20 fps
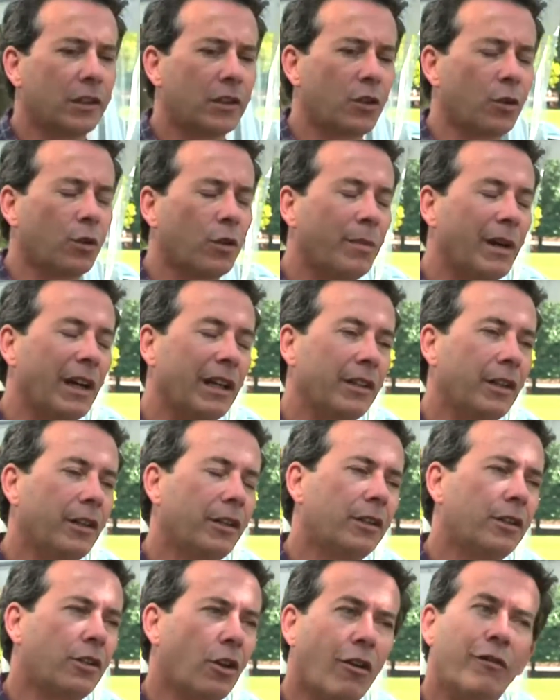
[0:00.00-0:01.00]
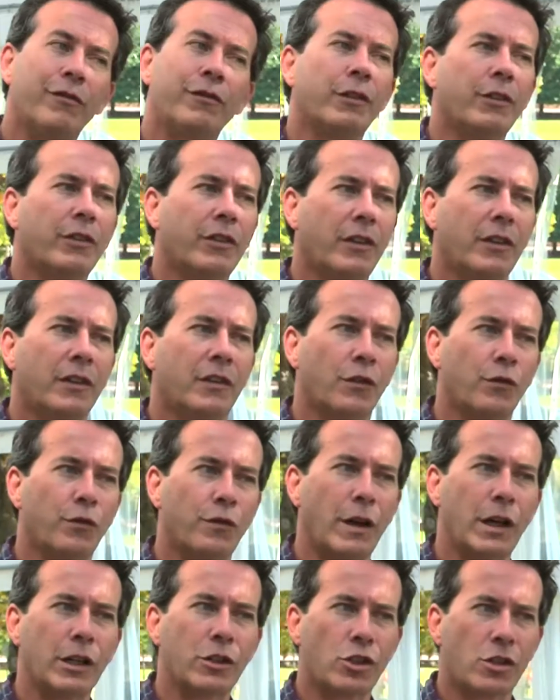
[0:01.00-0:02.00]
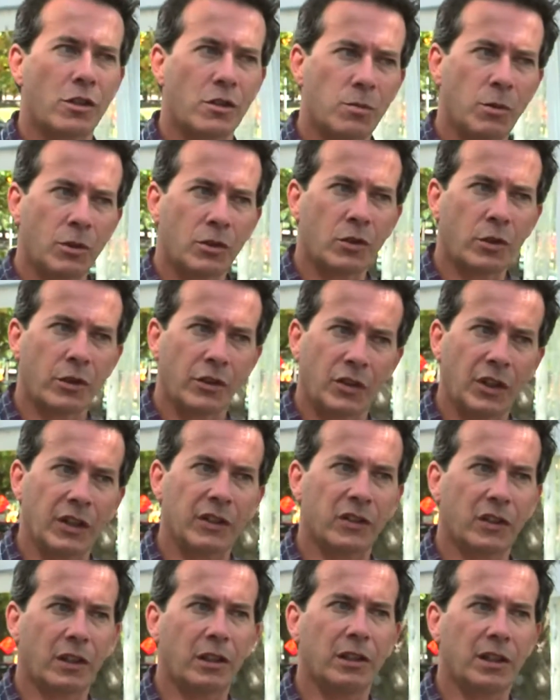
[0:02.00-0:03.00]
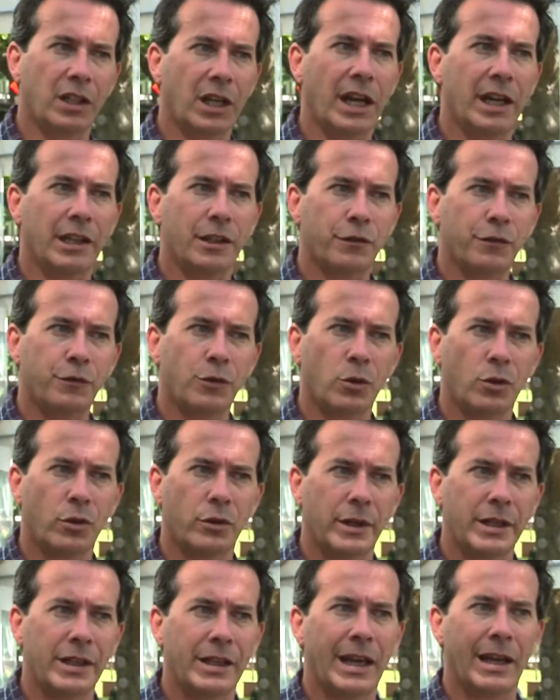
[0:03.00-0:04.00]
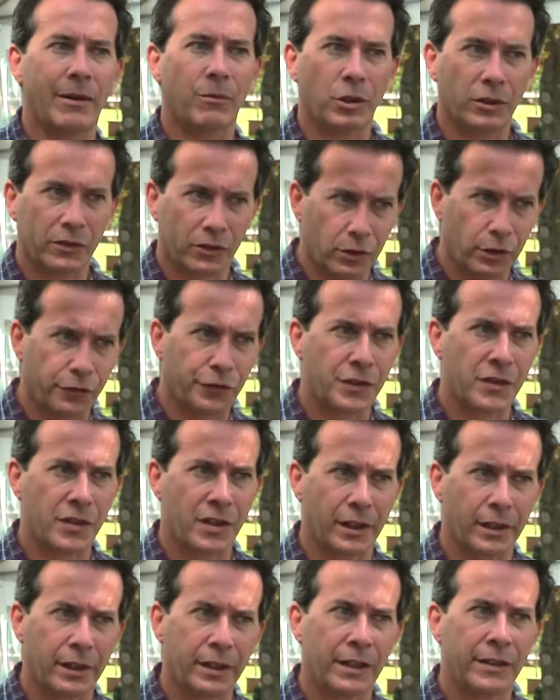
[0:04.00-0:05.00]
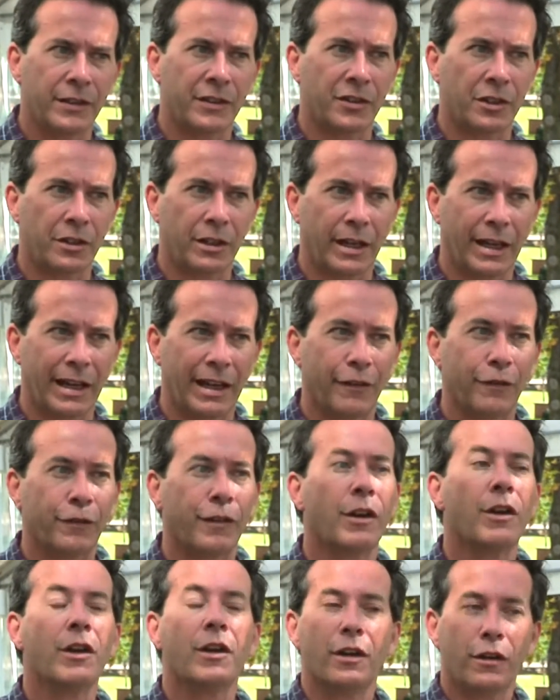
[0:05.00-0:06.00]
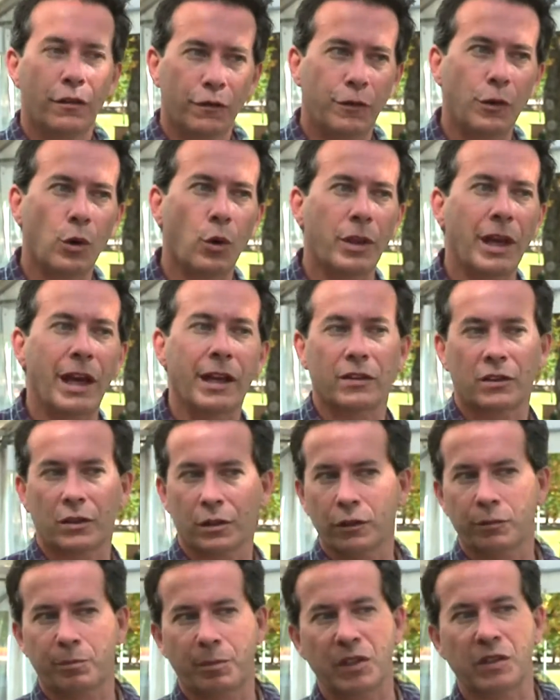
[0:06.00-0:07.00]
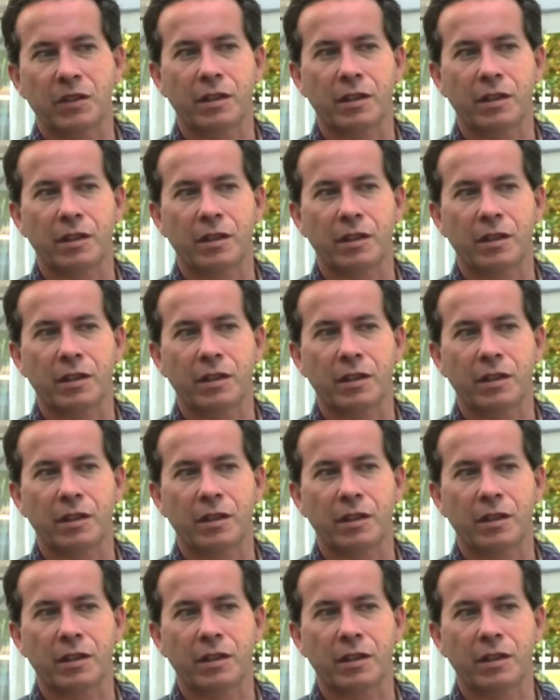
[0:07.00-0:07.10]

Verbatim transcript: let's talk about your conferences and functions. What sort of things can you cater for in that? What sort of facilities do you have? for that sort of